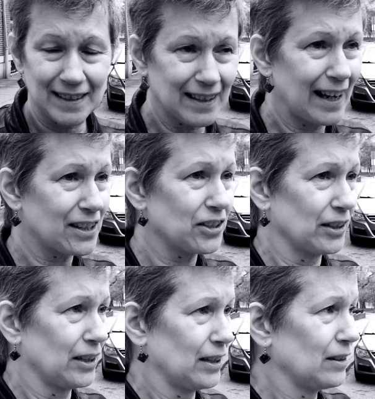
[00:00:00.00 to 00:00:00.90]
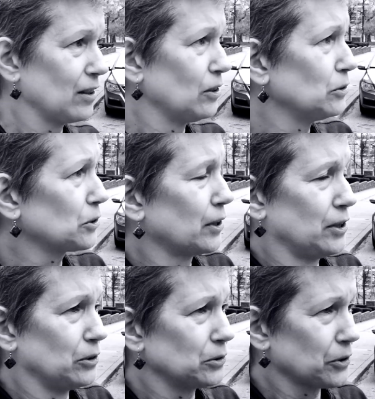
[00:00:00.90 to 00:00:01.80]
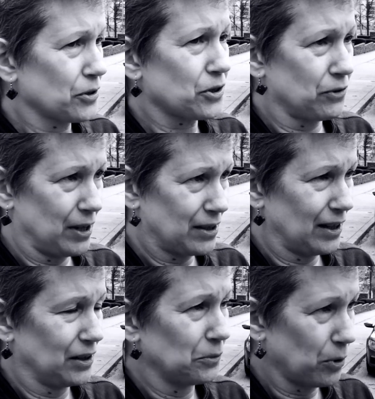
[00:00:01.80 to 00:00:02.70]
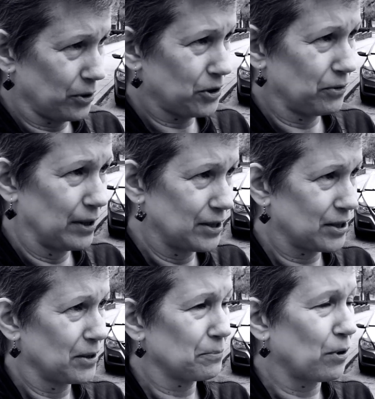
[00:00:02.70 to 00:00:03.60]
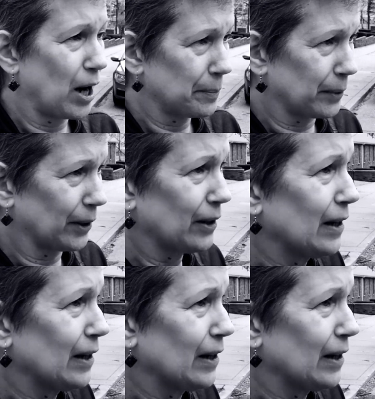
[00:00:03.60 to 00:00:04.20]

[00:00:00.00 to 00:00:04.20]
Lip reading: is actually an older street than the War Streets proper.